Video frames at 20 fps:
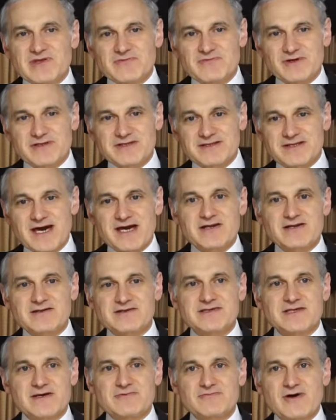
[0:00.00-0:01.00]
When you're not on the
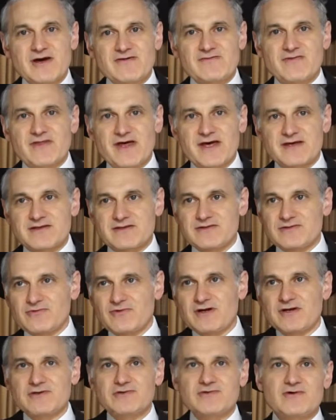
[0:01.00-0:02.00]
same wavelength, you
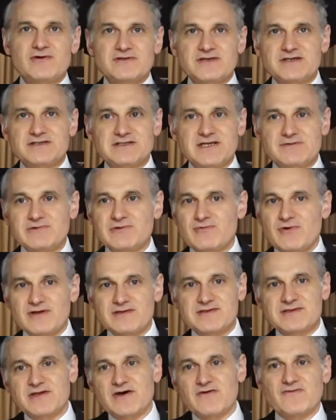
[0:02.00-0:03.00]
want to talk to Hashem, you
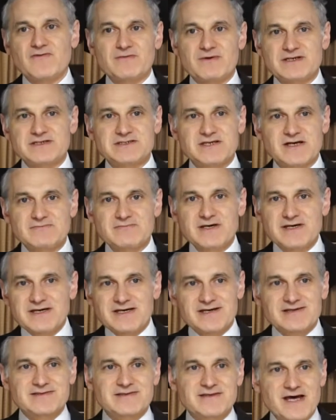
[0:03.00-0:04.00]
want stuff from Hashem,
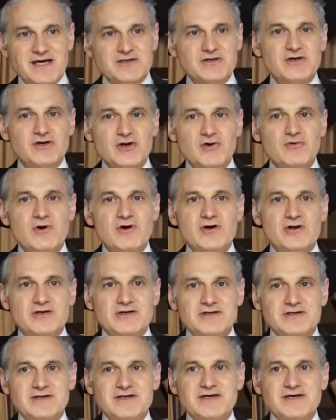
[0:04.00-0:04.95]
it's not going to work.